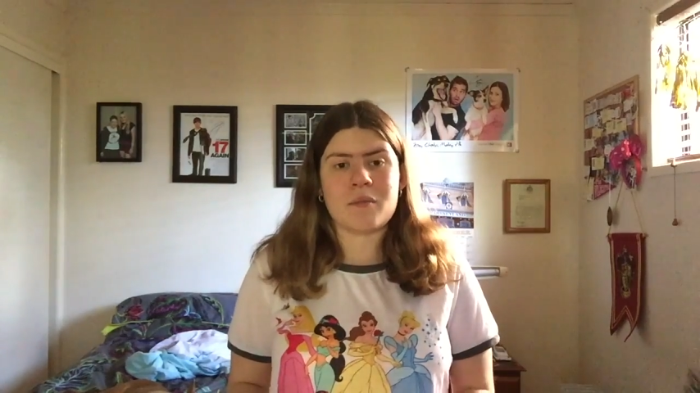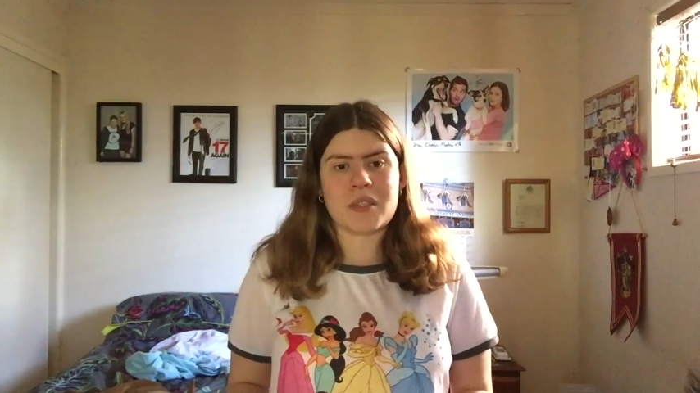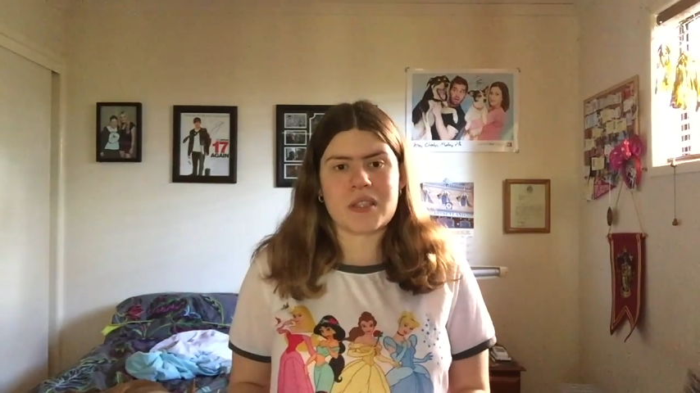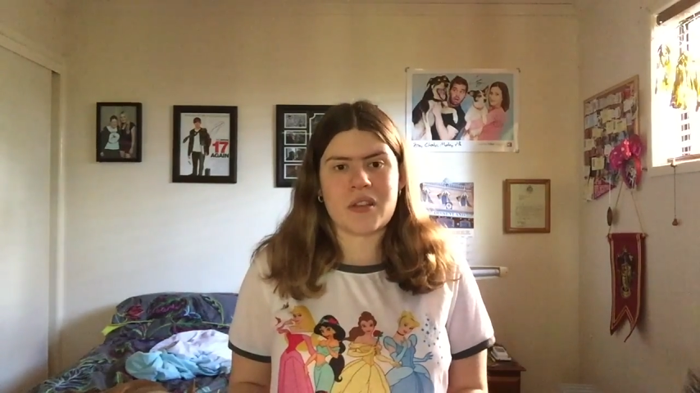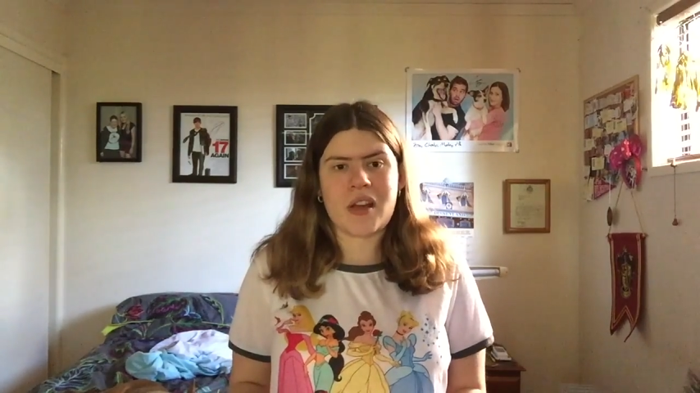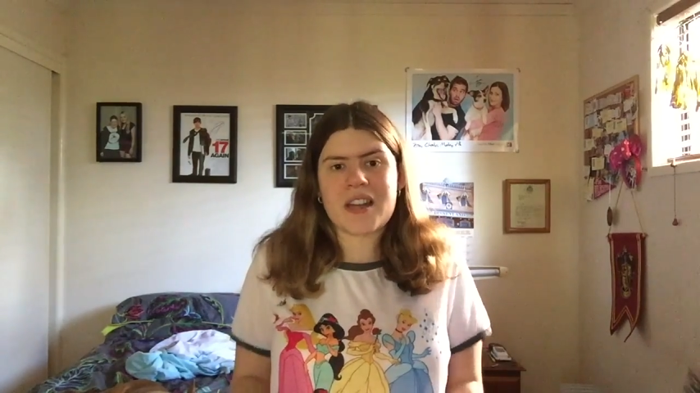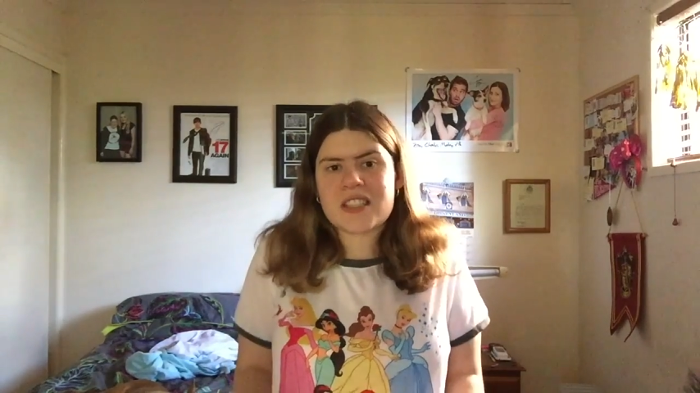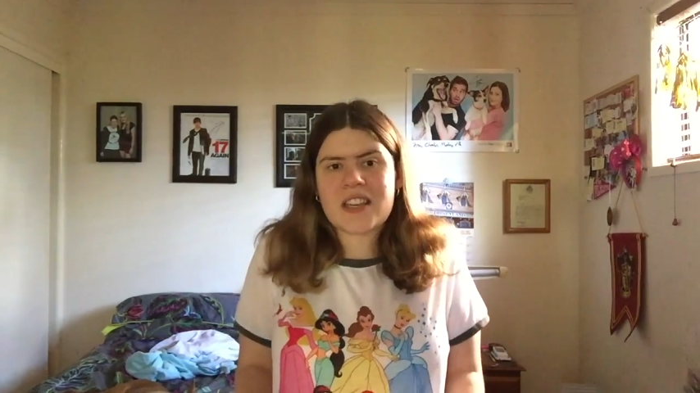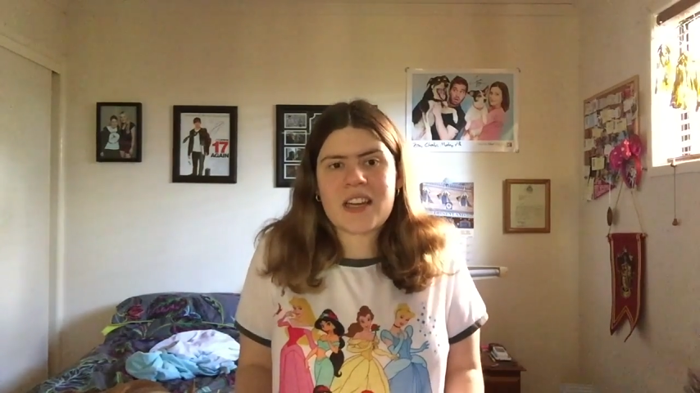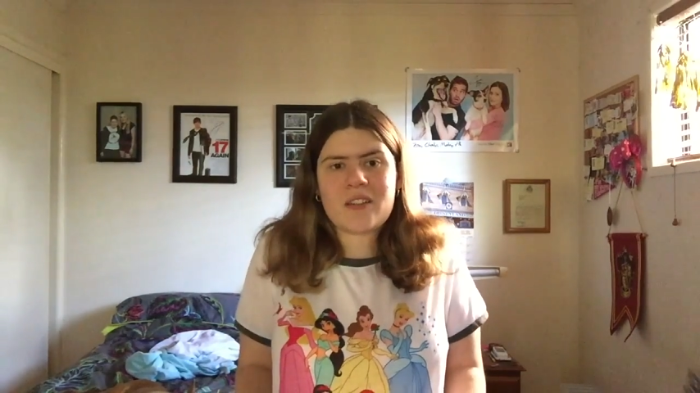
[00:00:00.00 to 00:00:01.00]
So I
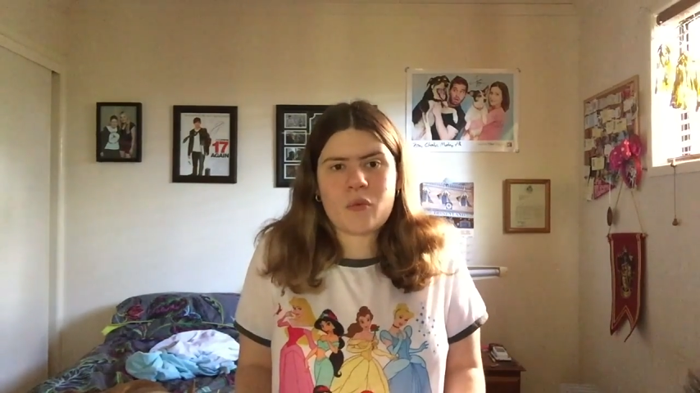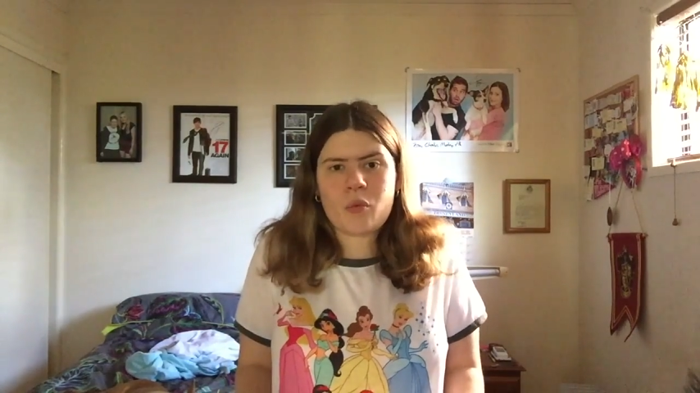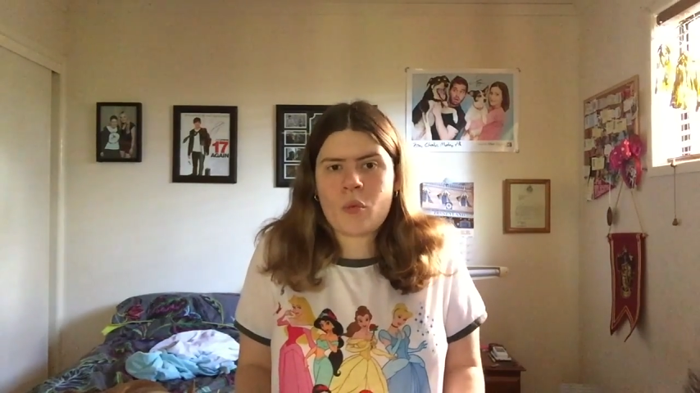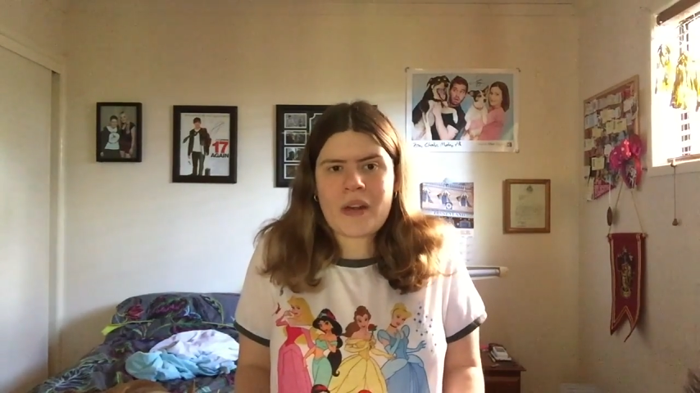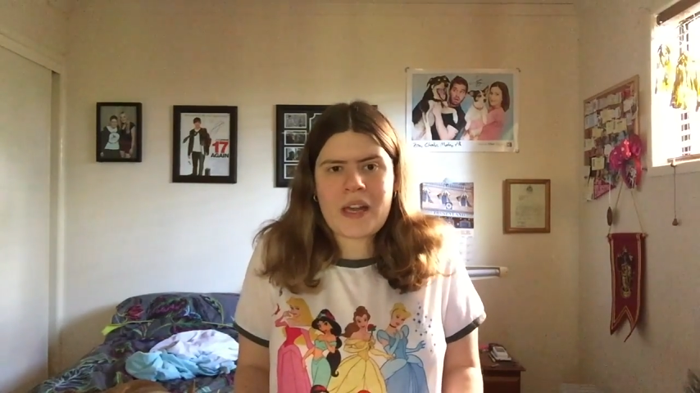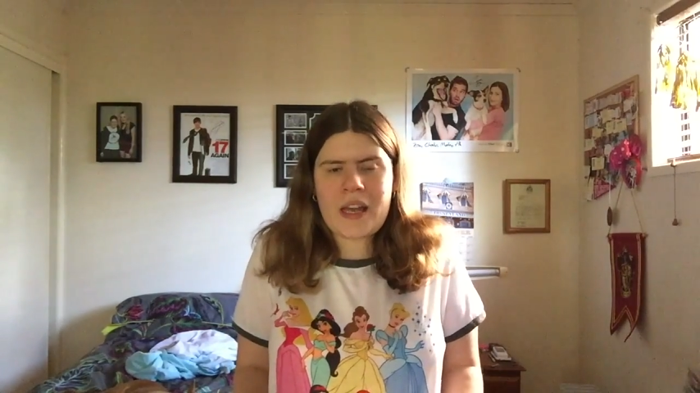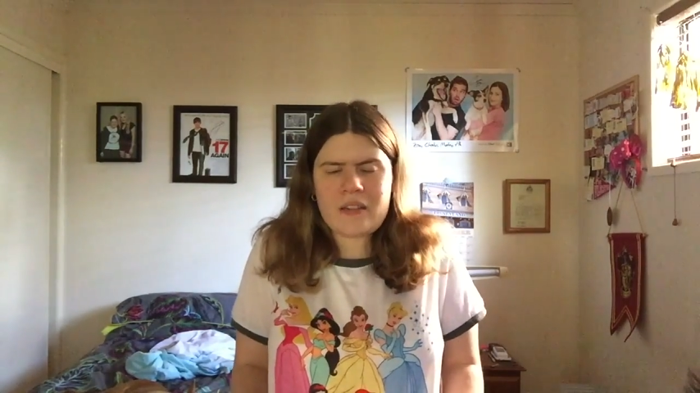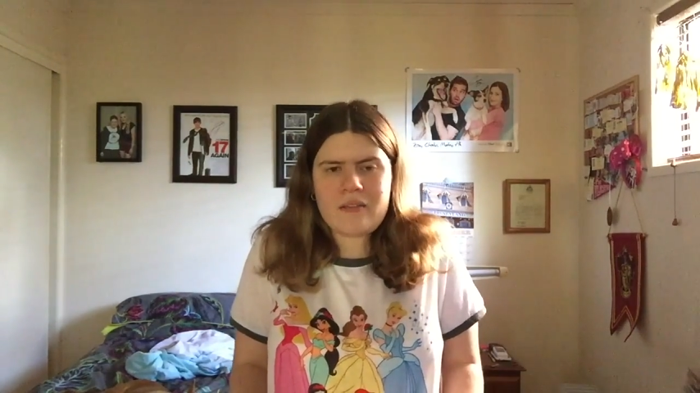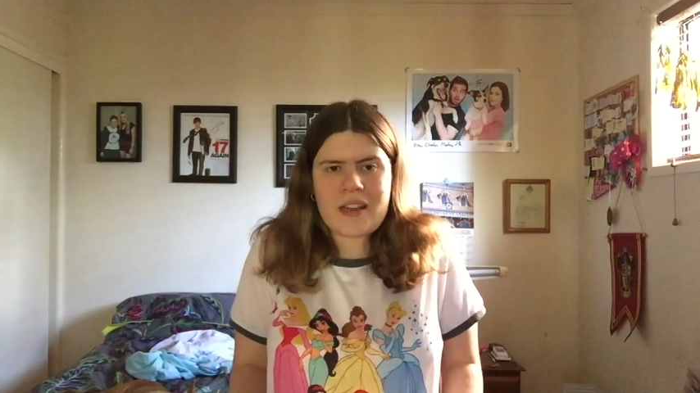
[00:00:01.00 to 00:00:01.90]
just kind of went ahead